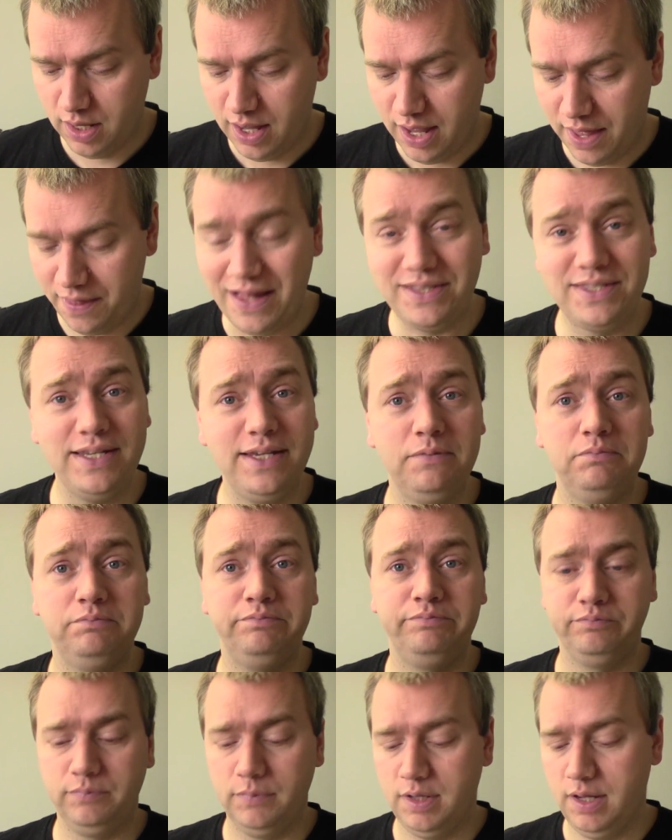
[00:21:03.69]
And that's it.
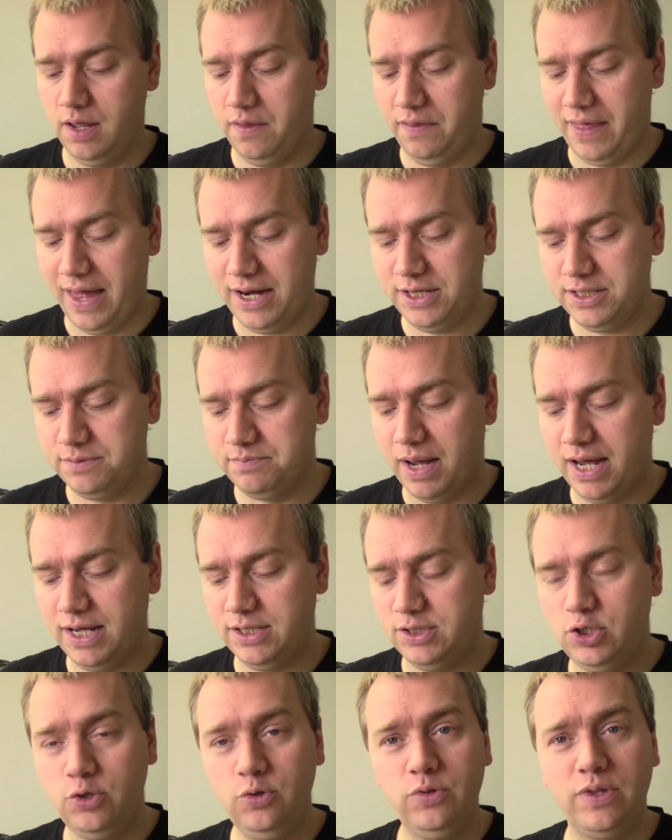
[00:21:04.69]
That is my
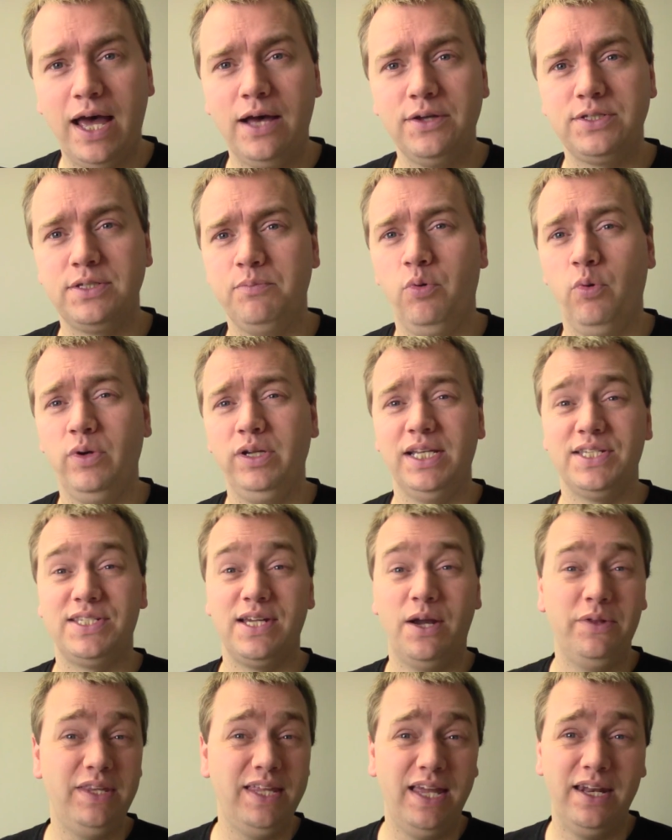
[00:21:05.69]
2,000 point list.
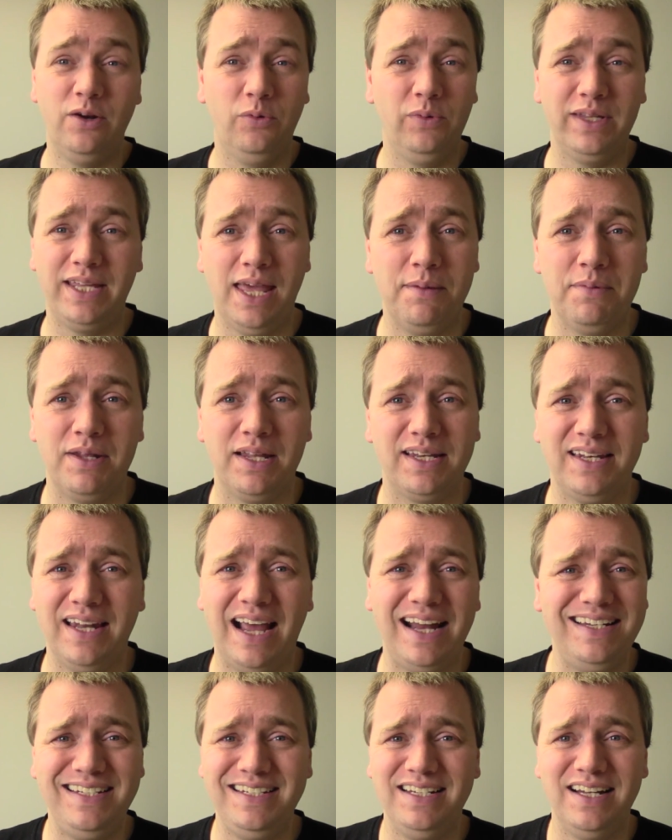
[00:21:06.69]
Now in the end, it only came to like
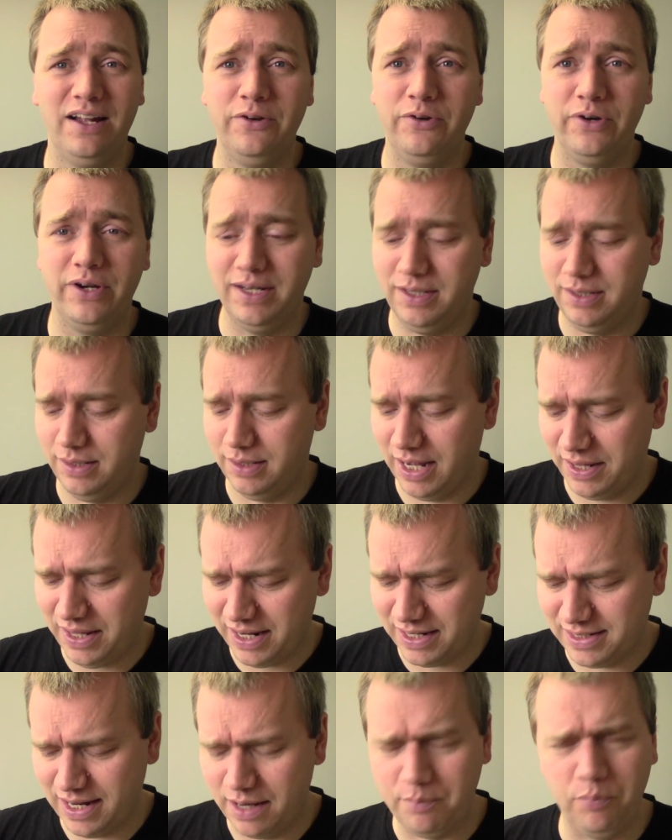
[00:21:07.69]
1,900 and I think
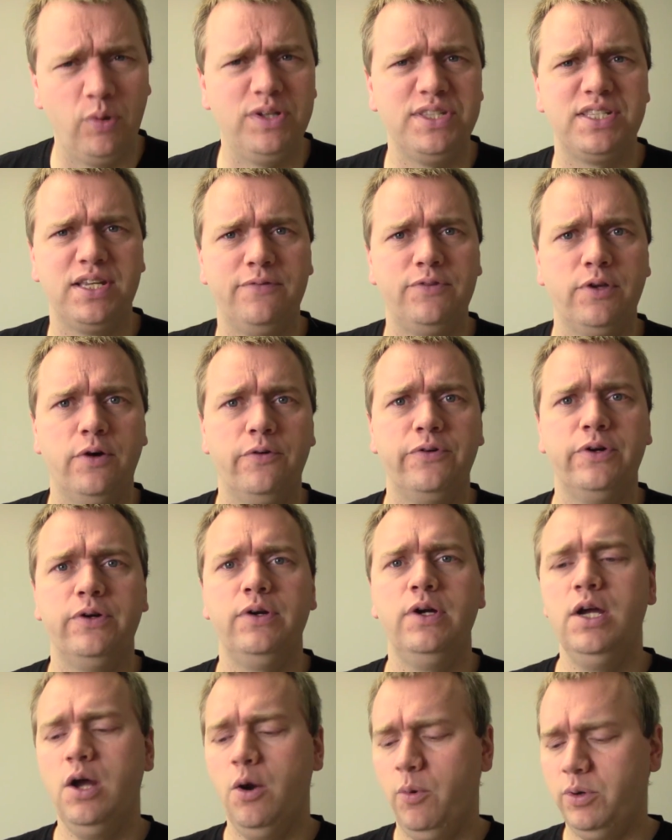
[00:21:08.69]
I had 10 points left over.
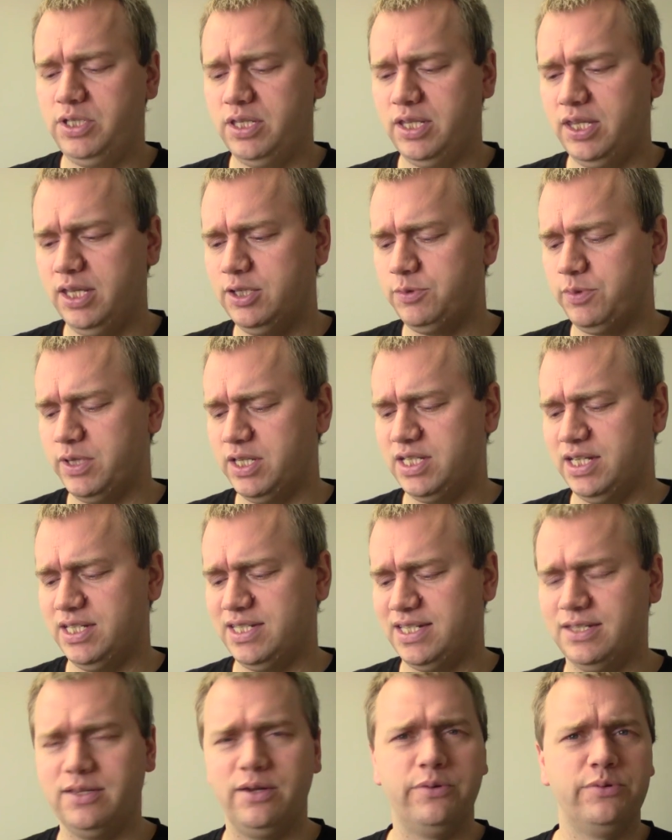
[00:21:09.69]
Which the thing is with this
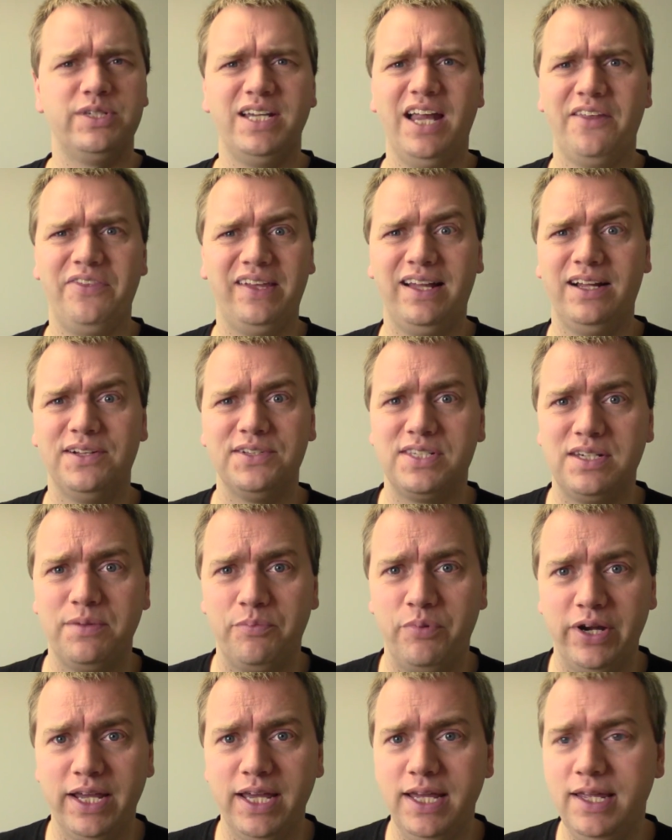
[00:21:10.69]
list is there was nothing else to
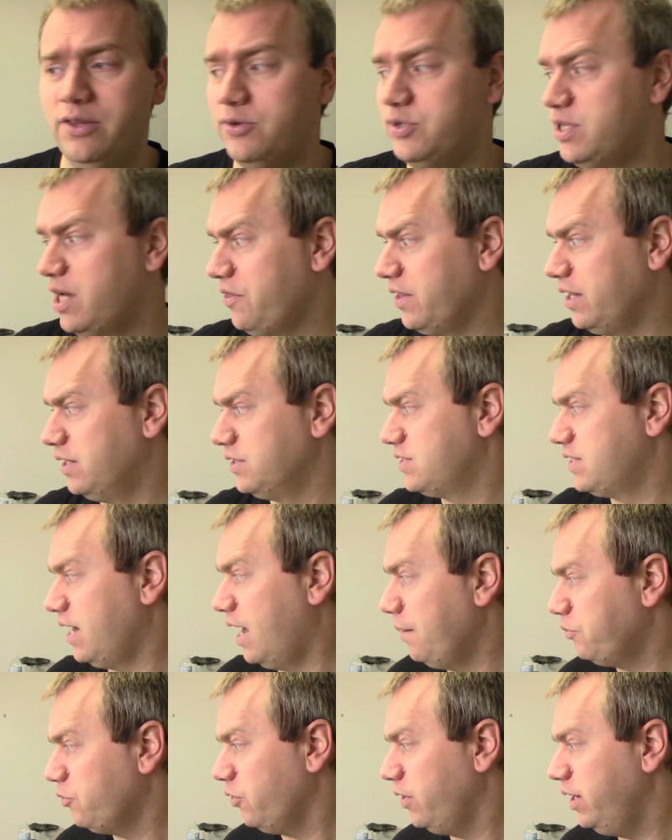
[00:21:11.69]
bring in. There's nothing else to
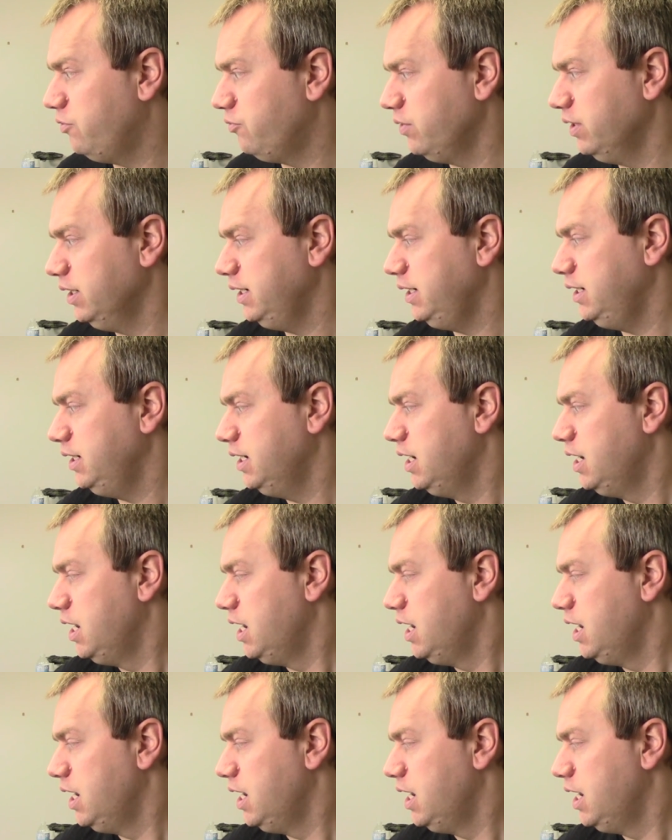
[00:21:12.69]
upgrade really.